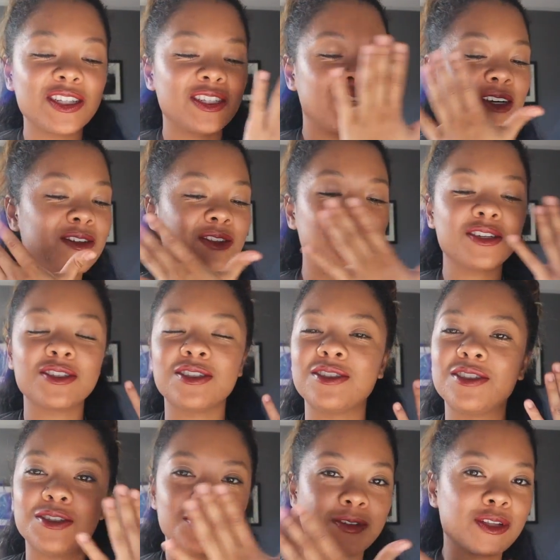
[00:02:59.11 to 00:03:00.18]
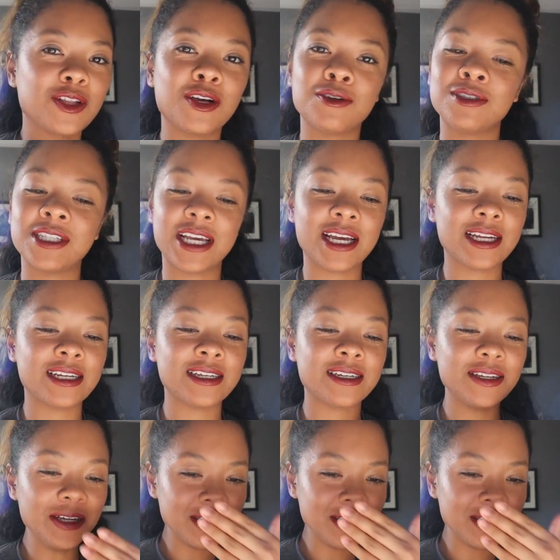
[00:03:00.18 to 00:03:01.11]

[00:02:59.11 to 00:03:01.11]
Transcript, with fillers: Don't look too close at it.